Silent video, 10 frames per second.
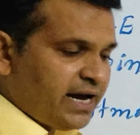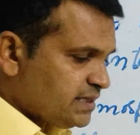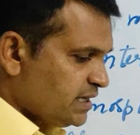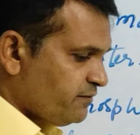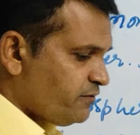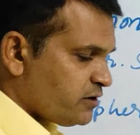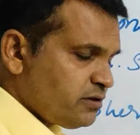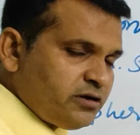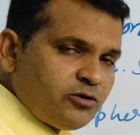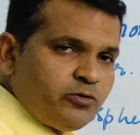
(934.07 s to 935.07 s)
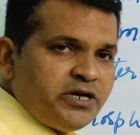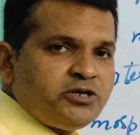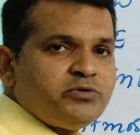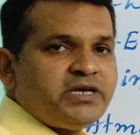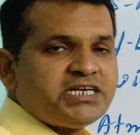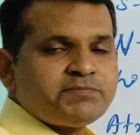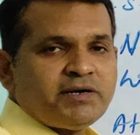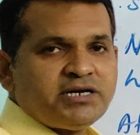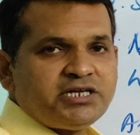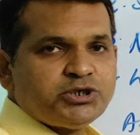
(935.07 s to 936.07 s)
as I further go into the
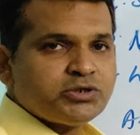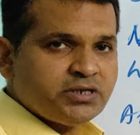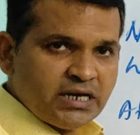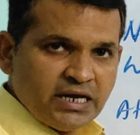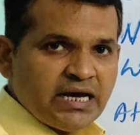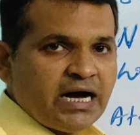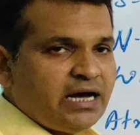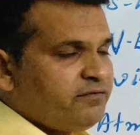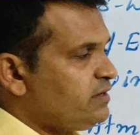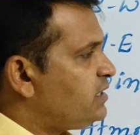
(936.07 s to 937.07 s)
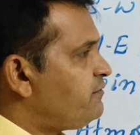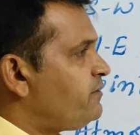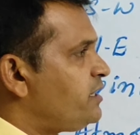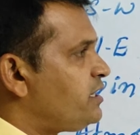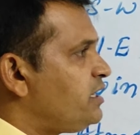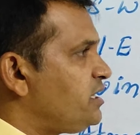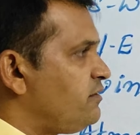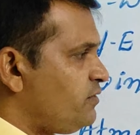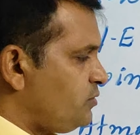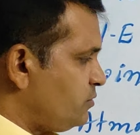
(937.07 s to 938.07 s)
explanation, I will definitely
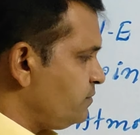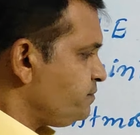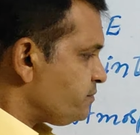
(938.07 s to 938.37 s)
give you